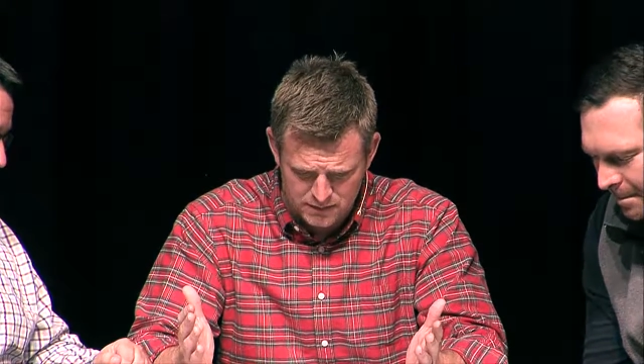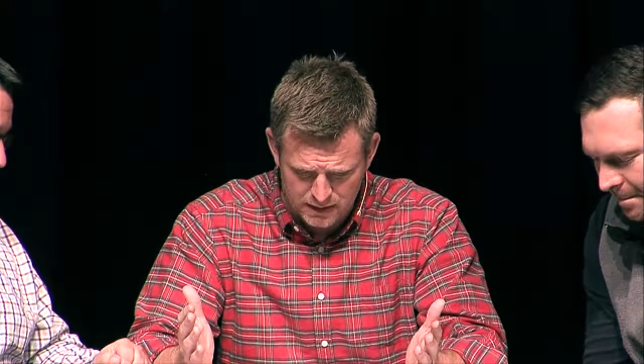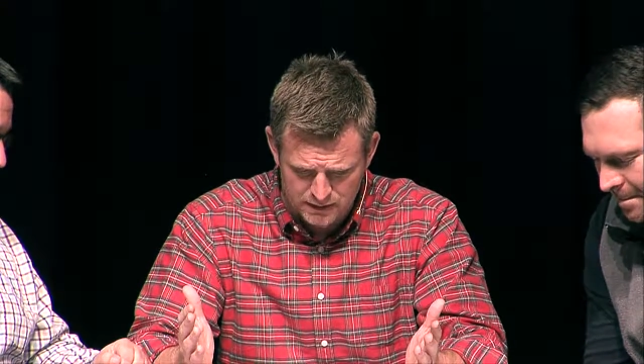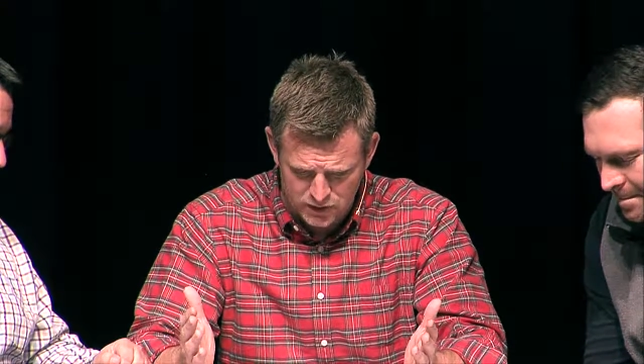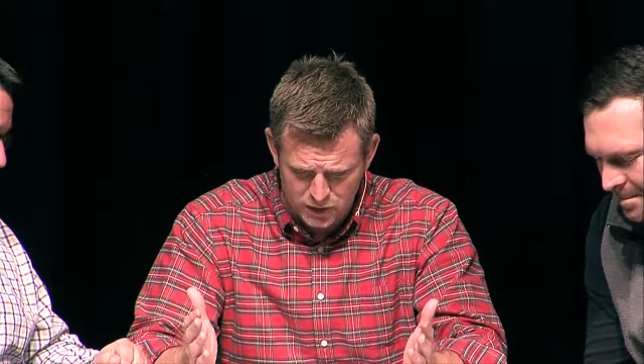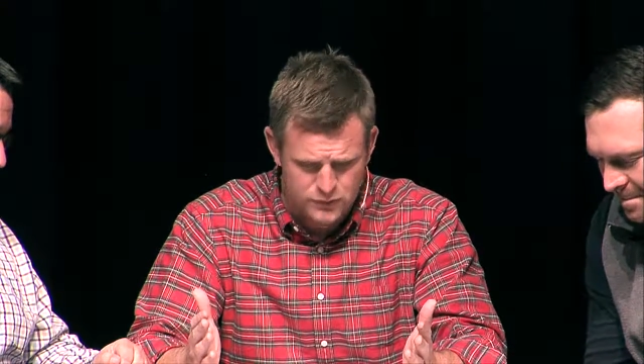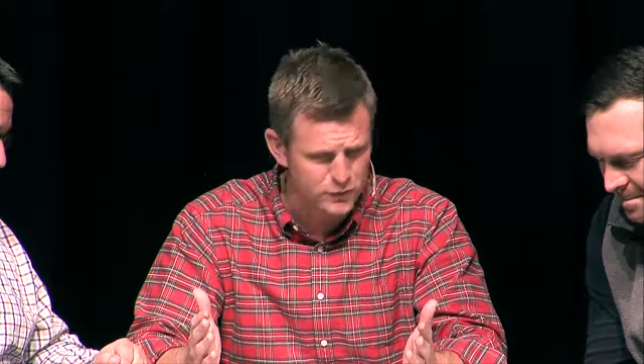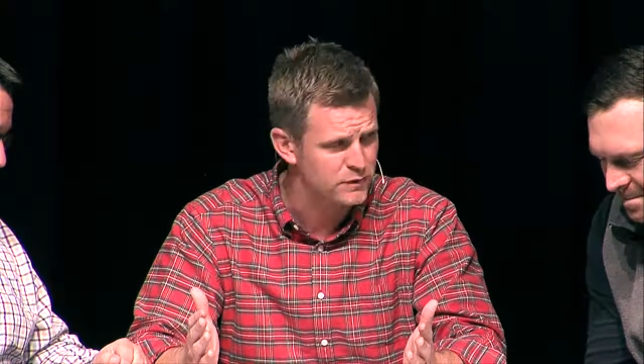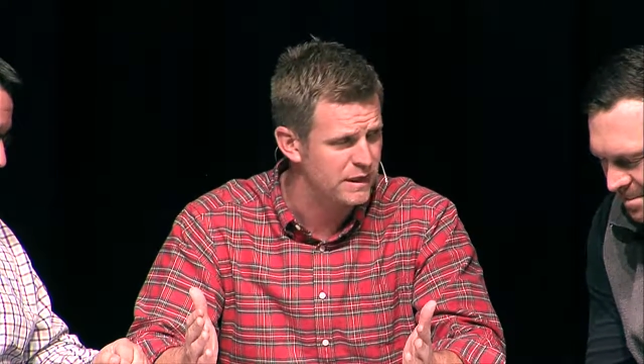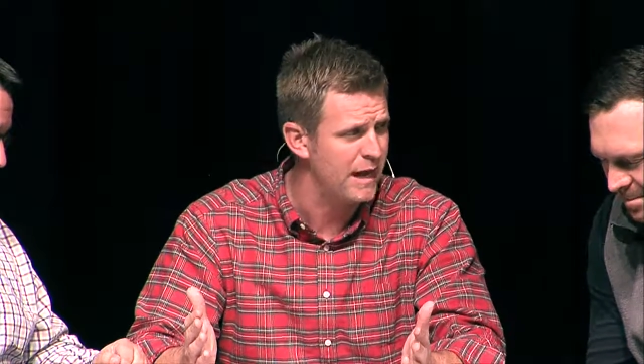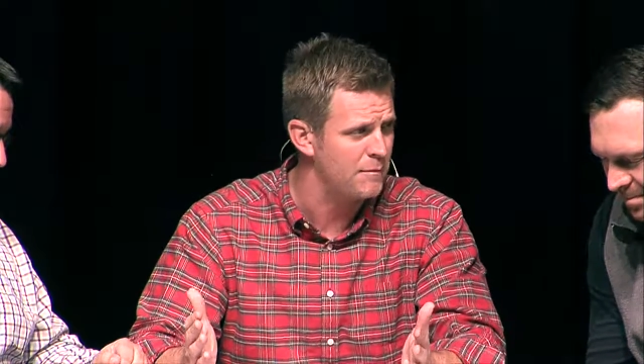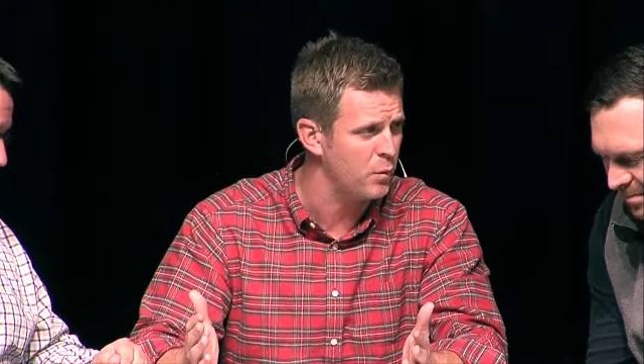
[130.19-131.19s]
He's also
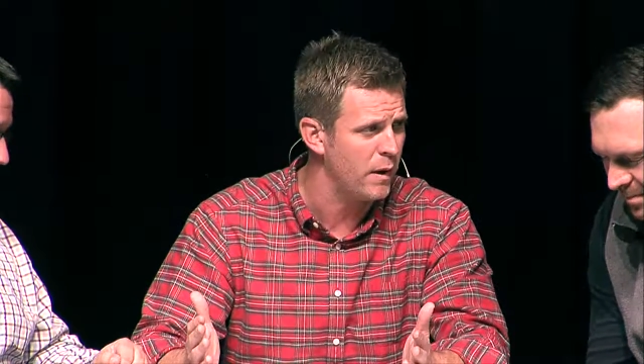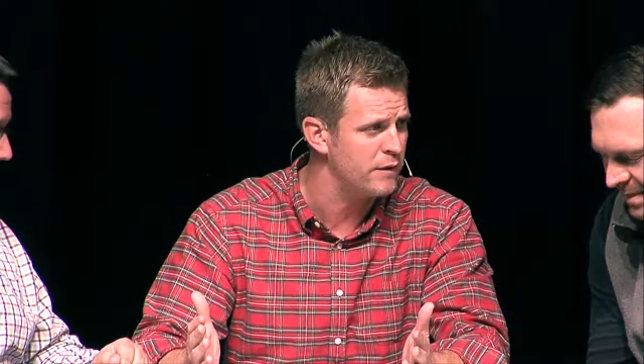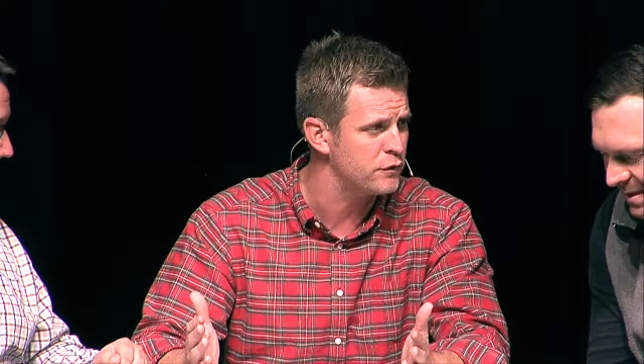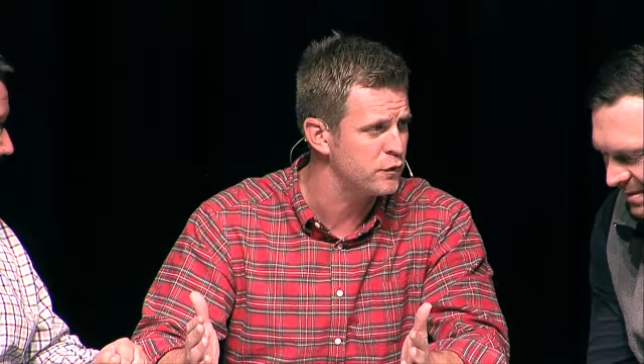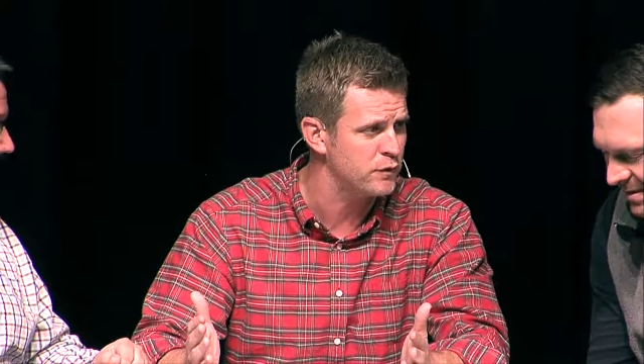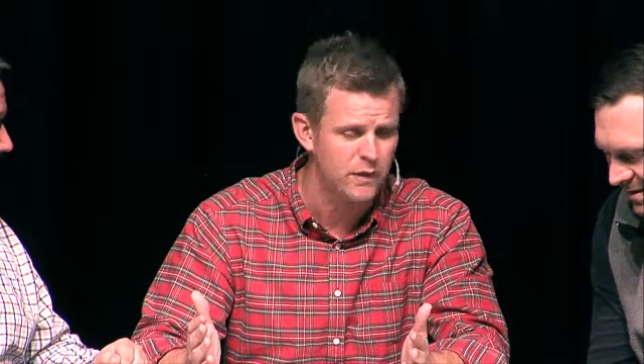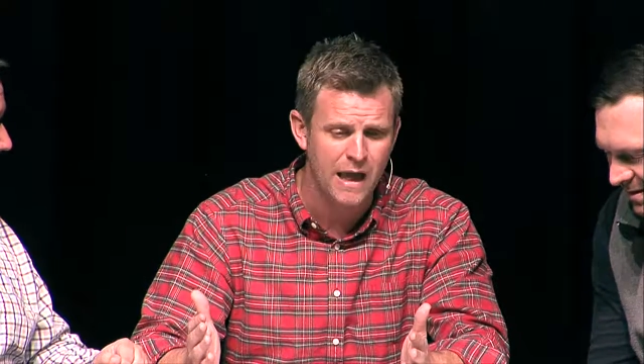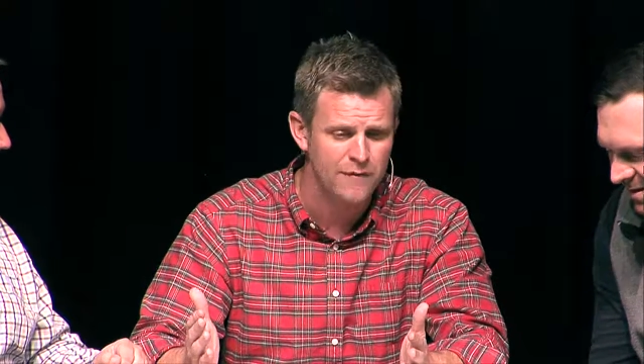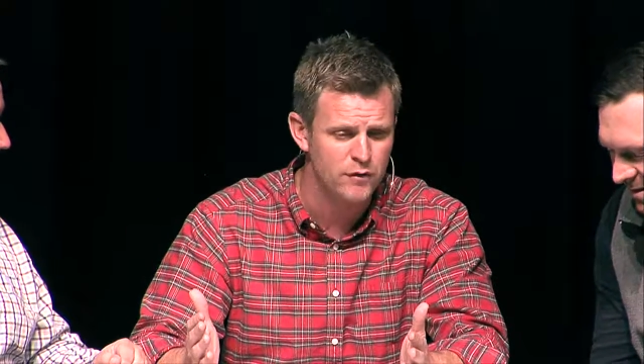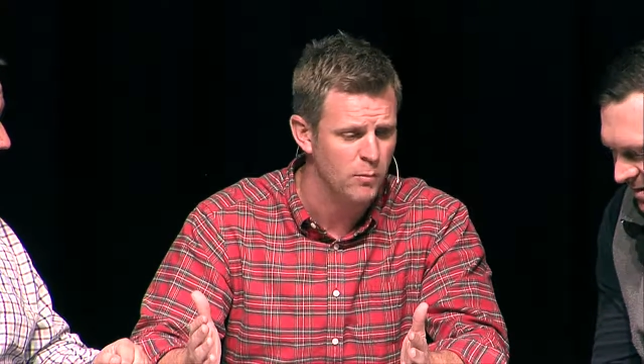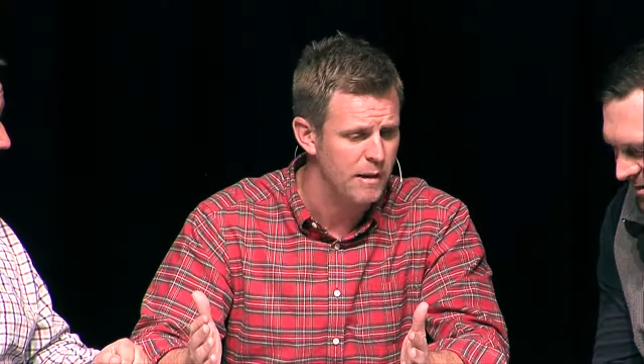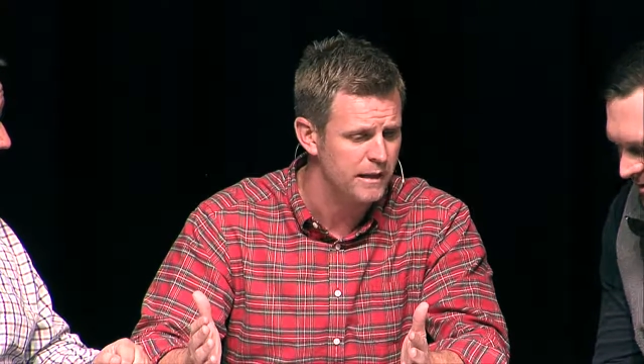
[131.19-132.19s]
said, I'm the way, the truth,
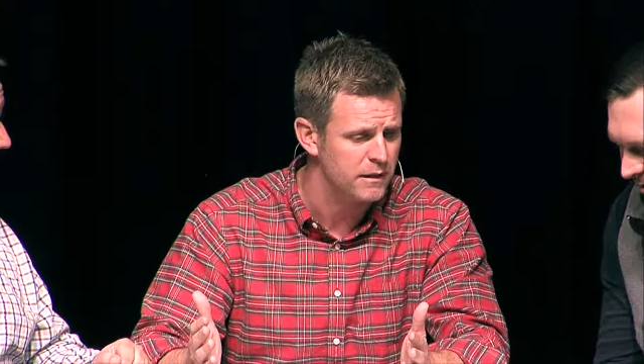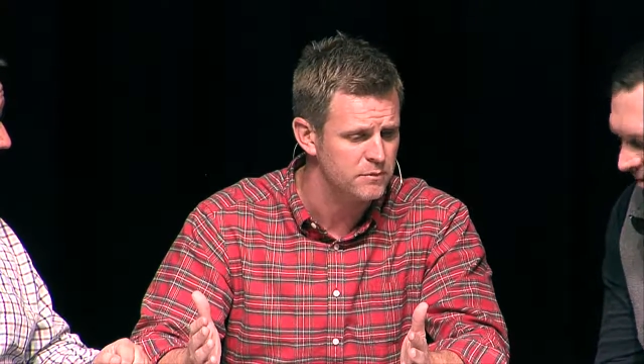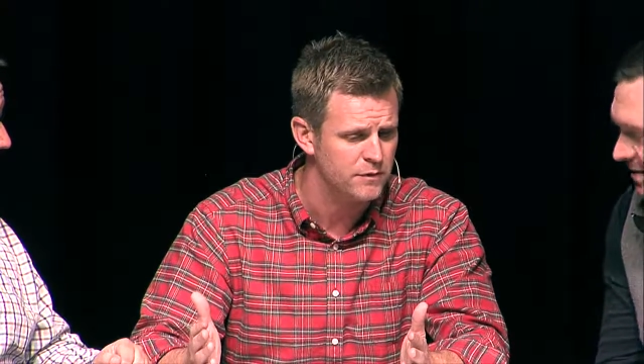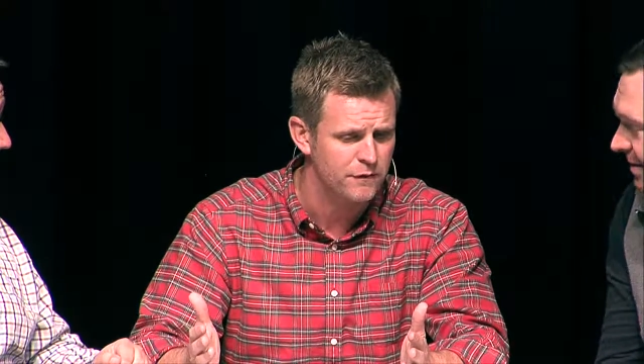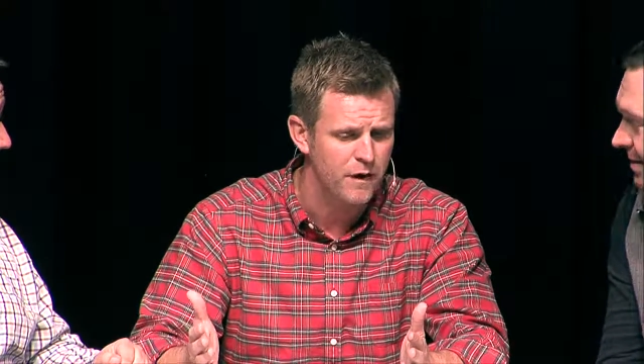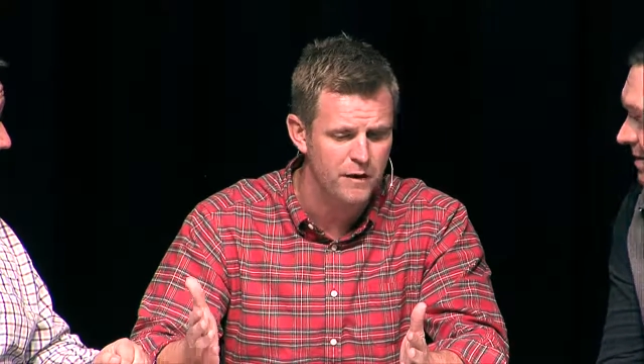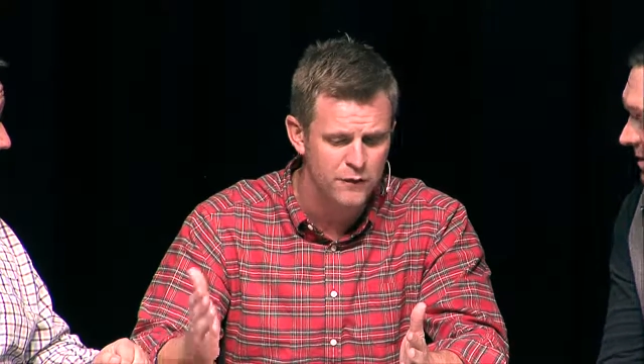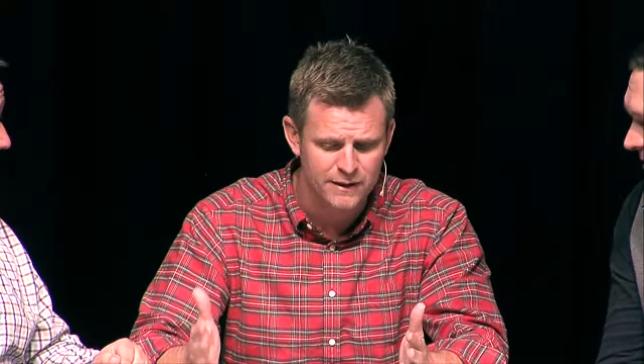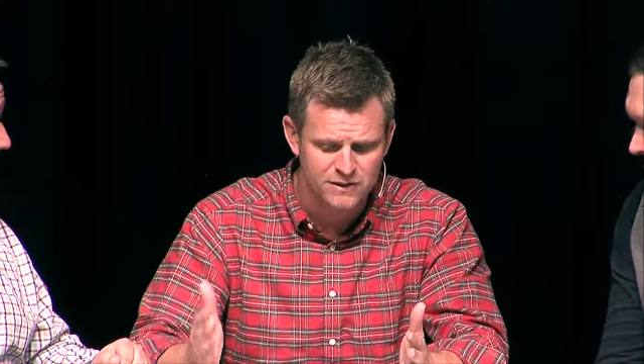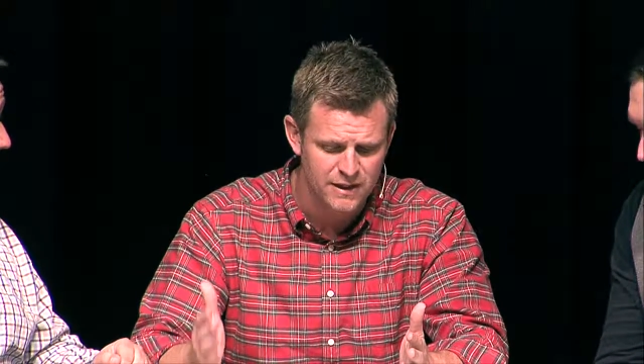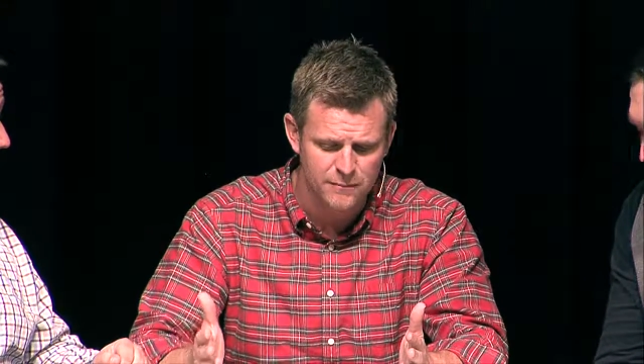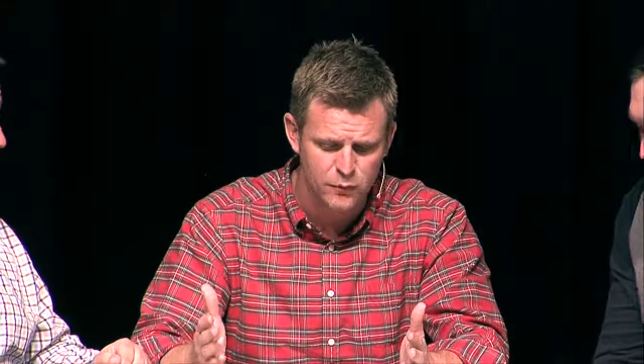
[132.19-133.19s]
life. No man comes to the Father
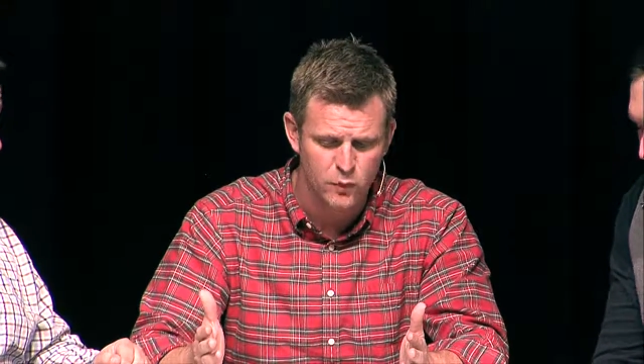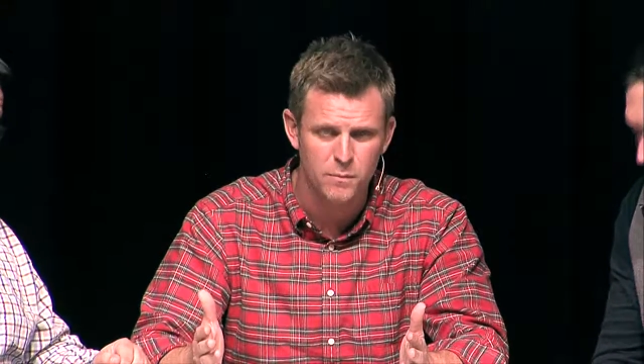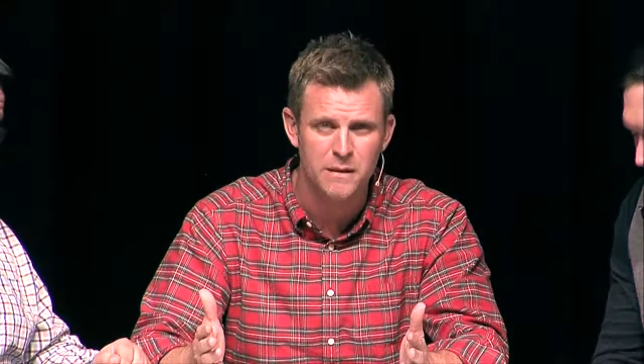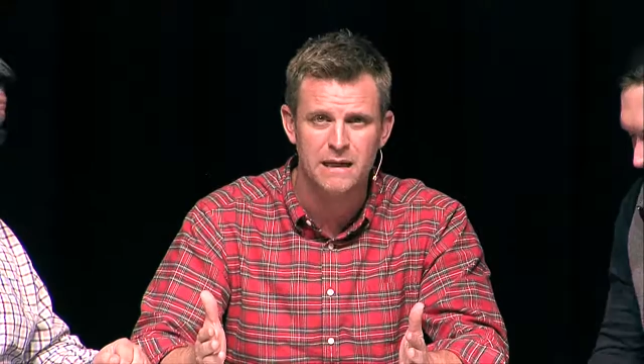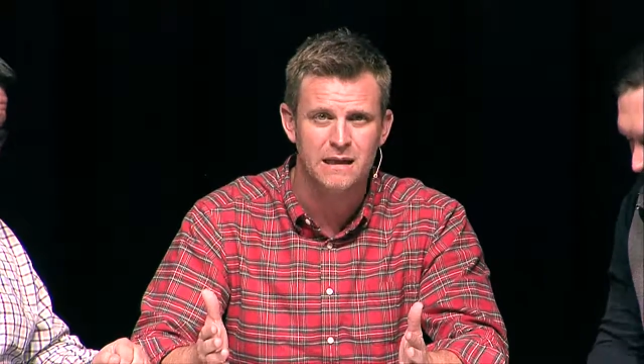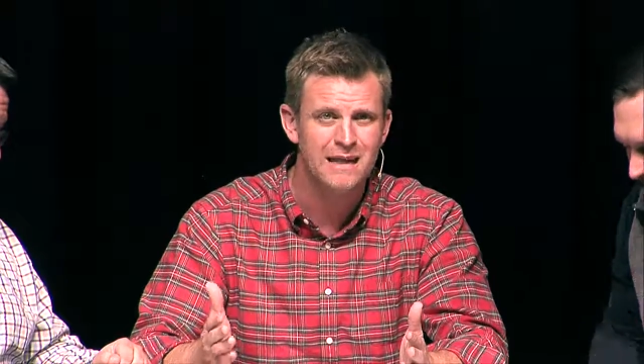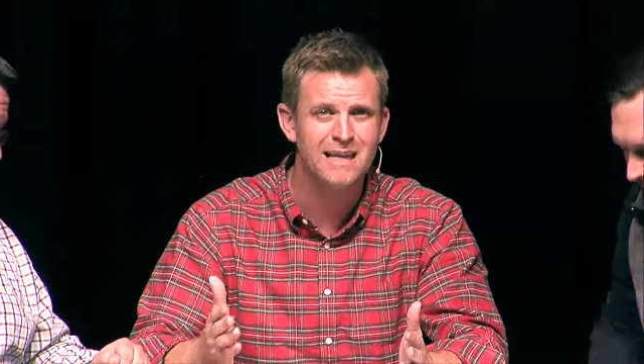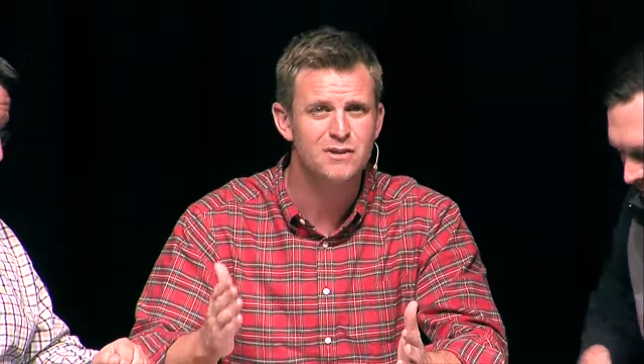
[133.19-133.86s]
except through me.